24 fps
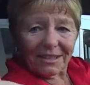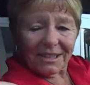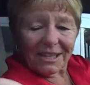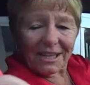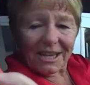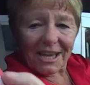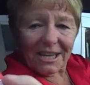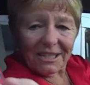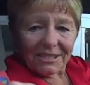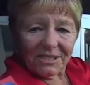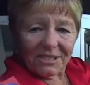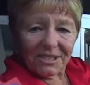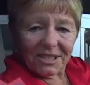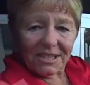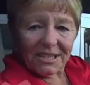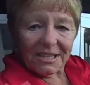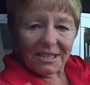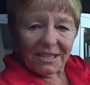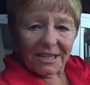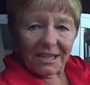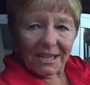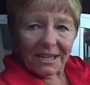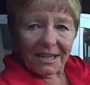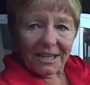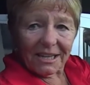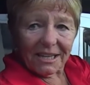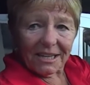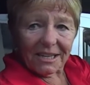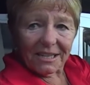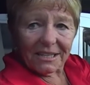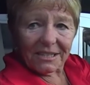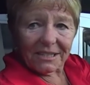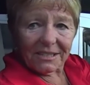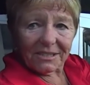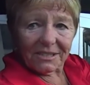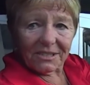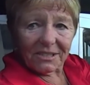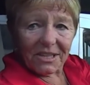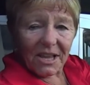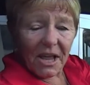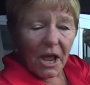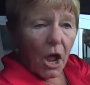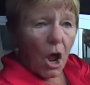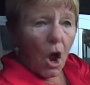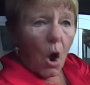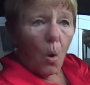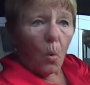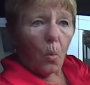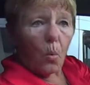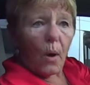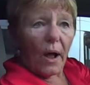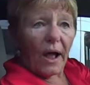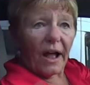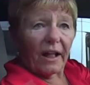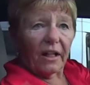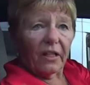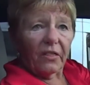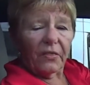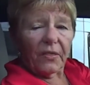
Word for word: What yes, are these balloon is. cards? Well,